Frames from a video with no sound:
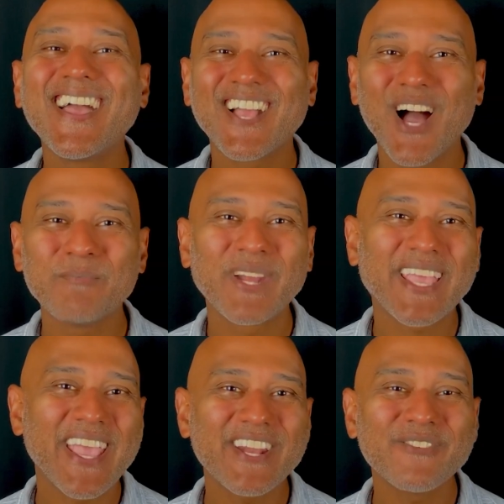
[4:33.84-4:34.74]

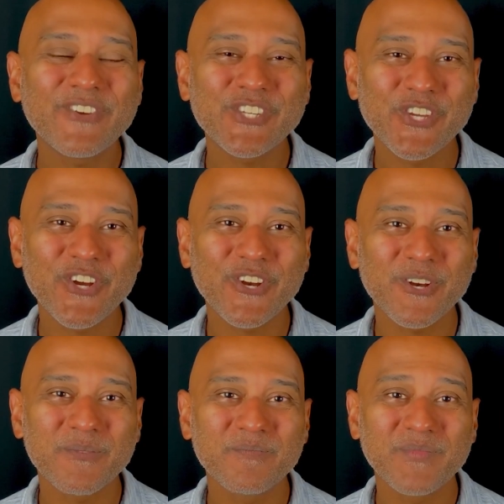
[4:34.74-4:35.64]
Complicated for
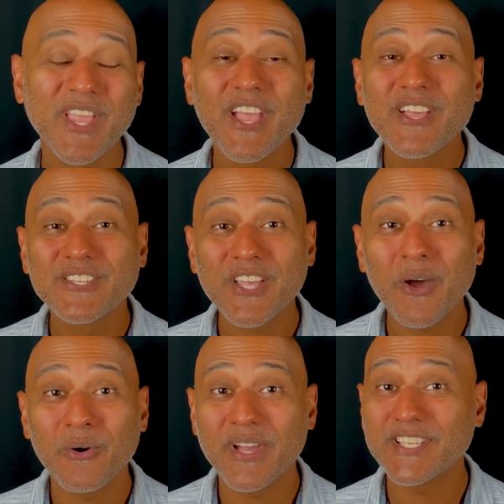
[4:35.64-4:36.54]
sure. So,